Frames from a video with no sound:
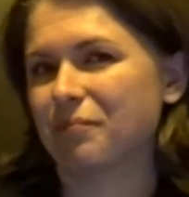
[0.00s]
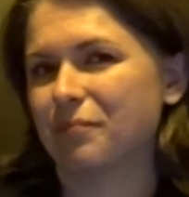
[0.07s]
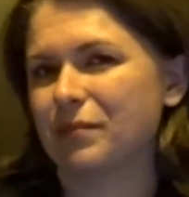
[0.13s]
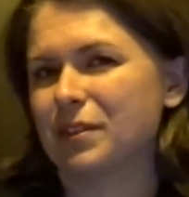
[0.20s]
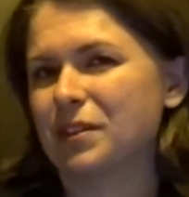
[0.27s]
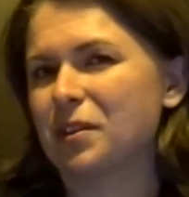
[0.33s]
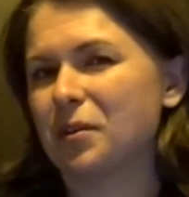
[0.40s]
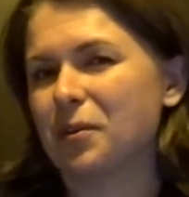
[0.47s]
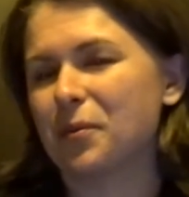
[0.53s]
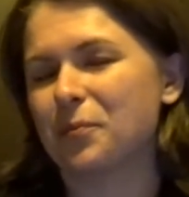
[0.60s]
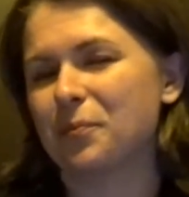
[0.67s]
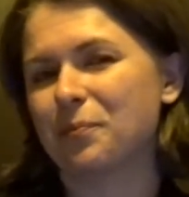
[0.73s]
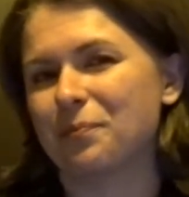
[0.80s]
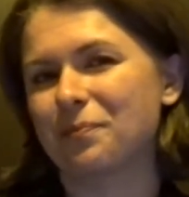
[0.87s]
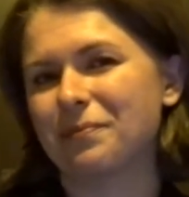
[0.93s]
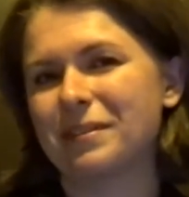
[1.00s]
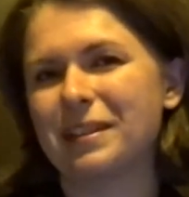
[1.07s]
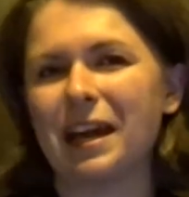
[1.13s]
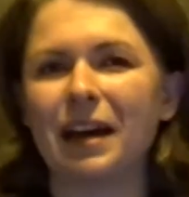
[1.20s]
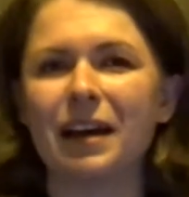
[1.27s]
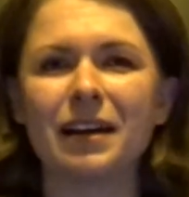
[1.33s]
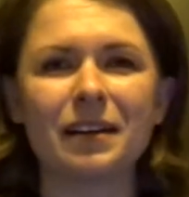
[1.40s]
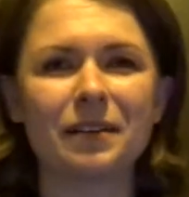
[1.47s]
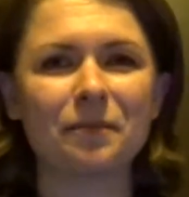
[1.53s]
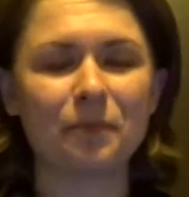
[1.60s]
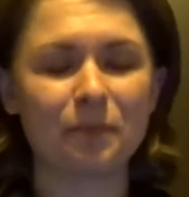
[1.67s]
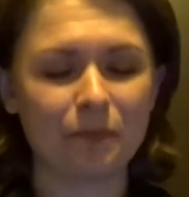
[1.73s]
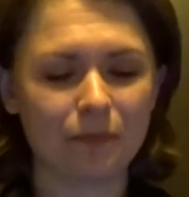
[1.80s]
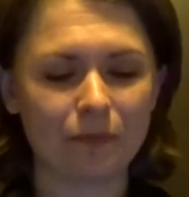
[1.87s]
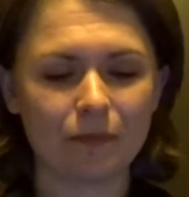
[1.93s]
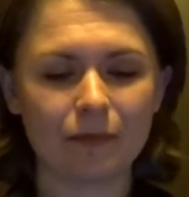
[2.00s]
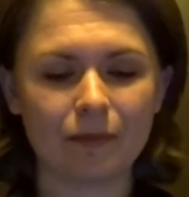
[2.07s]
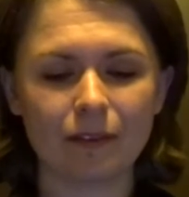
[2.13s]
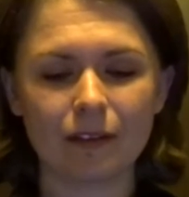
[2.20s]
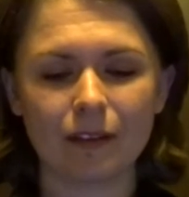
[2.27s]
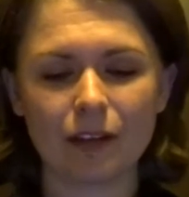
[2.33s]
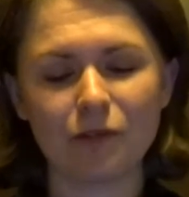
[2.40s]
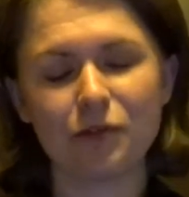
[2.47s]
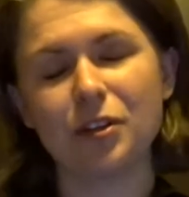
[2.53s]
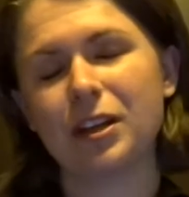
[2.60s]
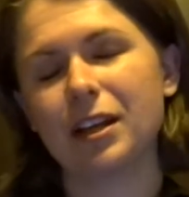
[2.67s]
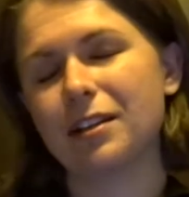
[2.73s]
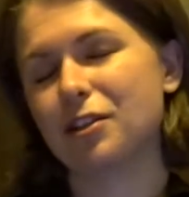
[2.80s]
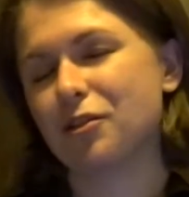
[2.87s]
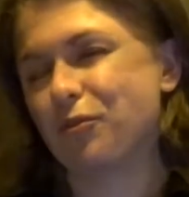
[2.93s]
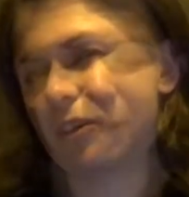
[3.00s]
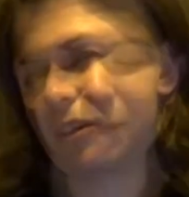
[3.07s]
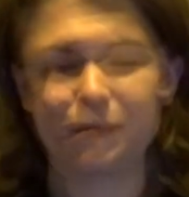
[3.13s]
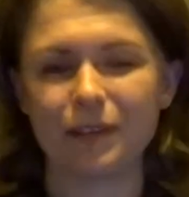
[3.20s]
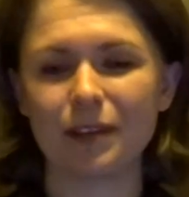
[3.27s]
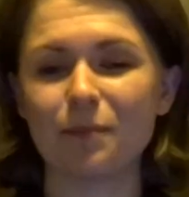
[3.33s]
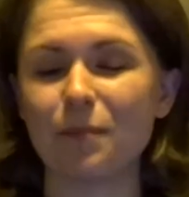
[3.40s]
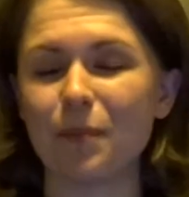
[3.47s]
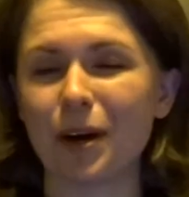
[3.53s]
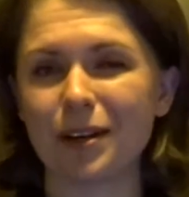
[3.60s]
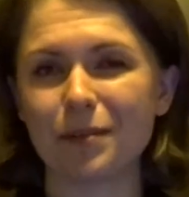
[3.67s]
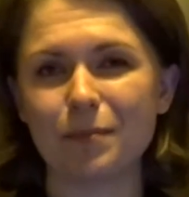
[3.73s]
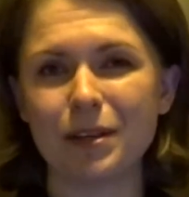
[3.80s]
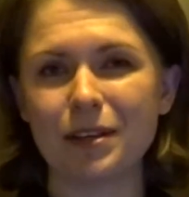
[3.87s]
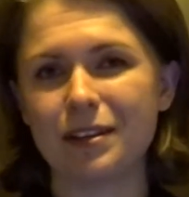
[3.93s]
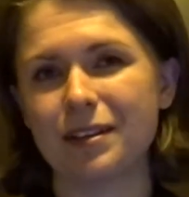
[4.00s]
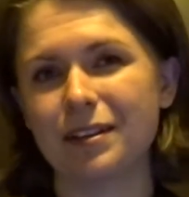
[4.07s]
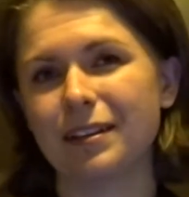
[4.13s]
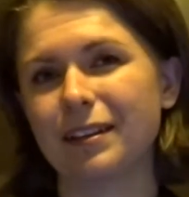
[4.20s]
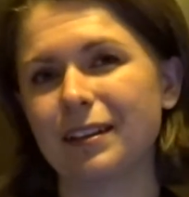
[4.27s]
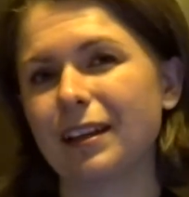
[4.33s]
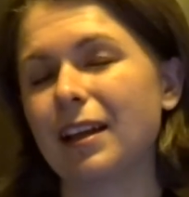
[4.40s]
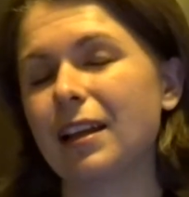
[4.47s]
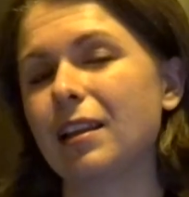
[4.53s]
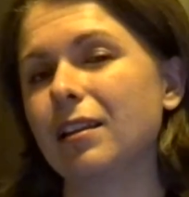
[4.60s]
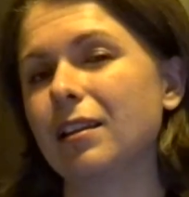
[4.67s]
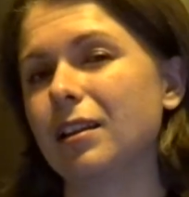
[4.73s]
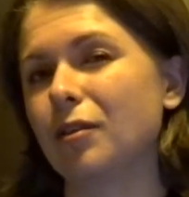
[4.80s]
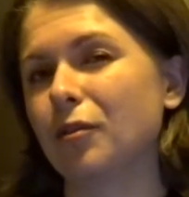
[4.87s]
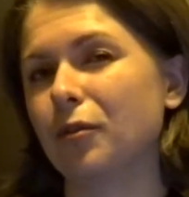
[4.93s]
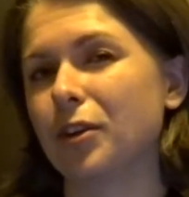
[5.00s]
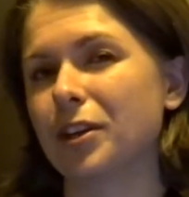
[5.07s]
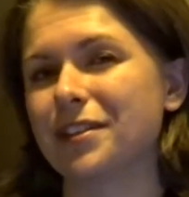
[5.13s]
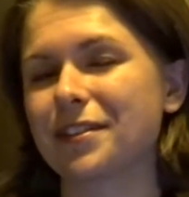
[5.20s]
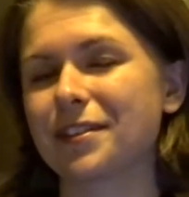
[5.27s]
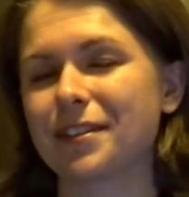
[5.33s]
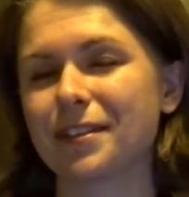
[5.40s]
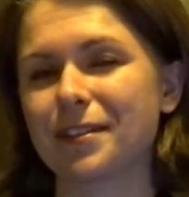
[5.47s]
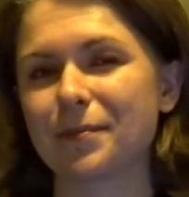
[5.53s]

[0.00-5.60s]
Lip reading: So, yeah. If you get this ring, there might be a little risk.